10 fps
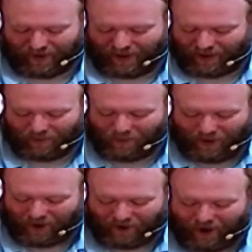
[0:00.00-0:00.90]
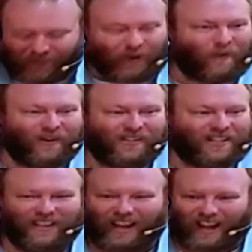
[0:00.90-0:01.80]
that we are not the ones
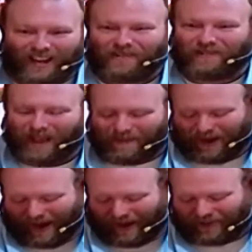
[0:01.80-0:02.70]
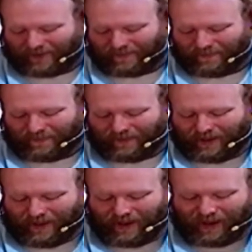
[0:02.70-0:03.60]
at the end of that path.
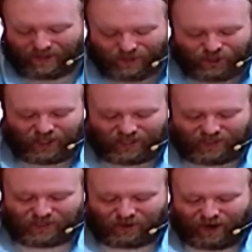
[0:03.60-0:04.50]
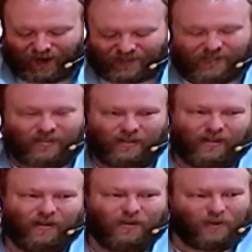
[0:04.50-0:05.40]
It is Jesus Christ
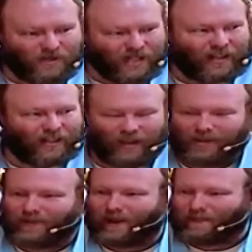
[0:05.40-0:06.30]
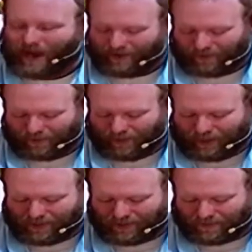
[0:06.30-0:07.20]
who is at the end of that path to peace.